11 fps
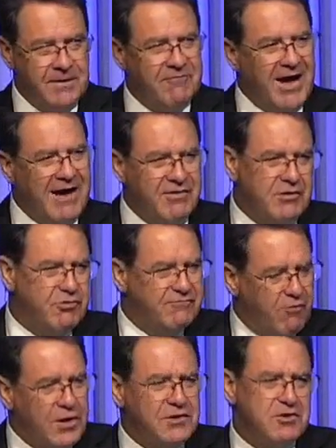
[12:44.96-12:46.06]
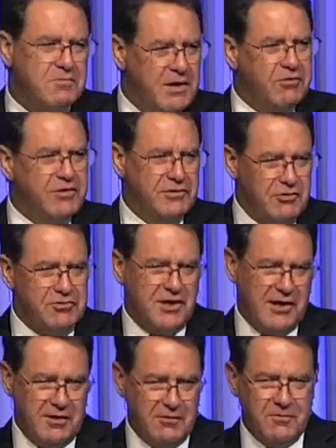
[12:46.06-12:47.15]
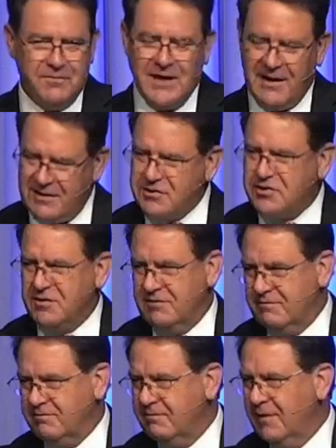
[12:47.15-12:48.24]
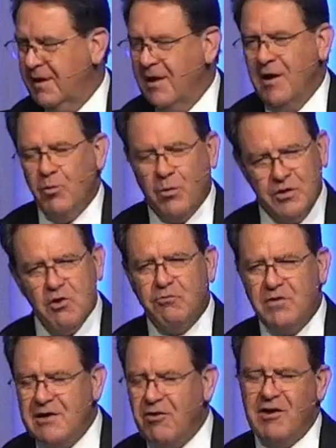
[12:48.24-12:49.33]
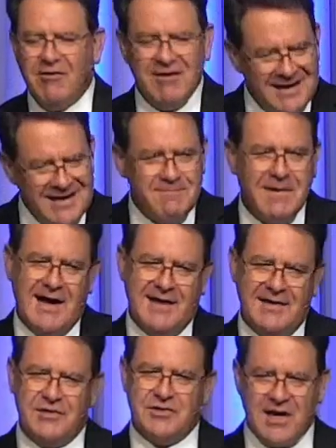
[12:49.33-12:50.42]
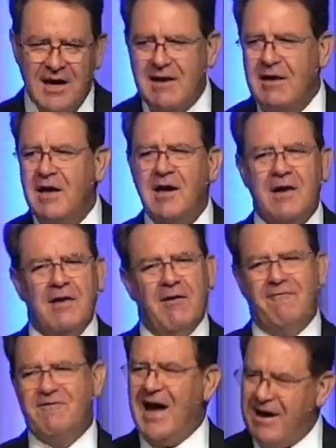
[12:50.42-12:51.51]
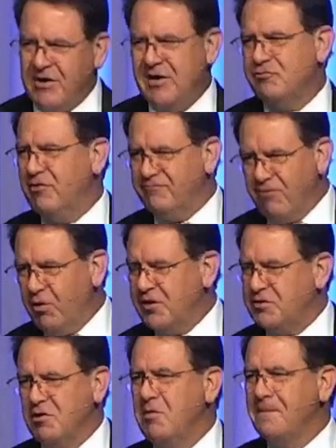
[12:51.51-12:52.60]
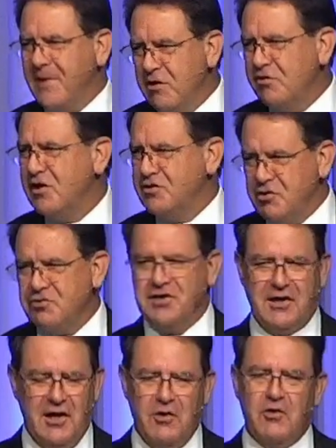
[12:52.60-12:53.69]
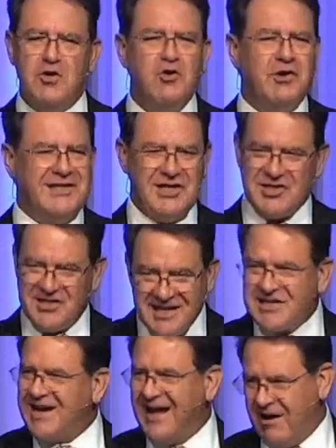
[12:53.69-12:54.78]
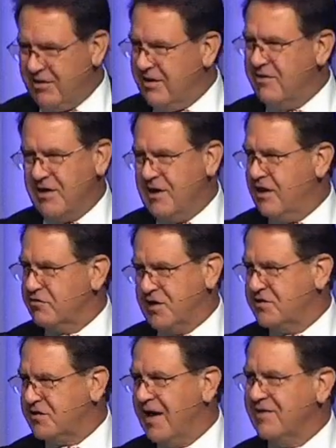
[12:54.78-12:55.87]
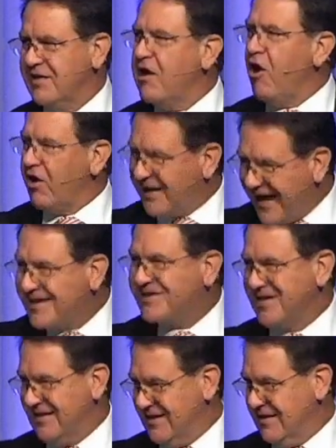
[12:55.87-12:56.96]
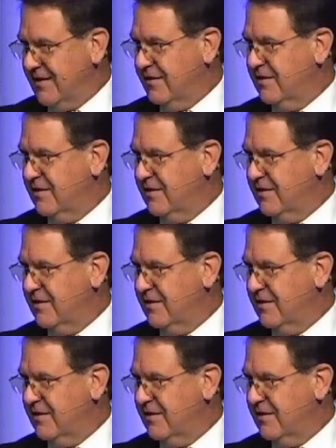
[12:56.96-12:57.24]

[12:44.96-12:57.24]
542 million years ago. Now listen, when you read or hear anybody say 542 million years ago, you can just discount anything else they say. They are guessing.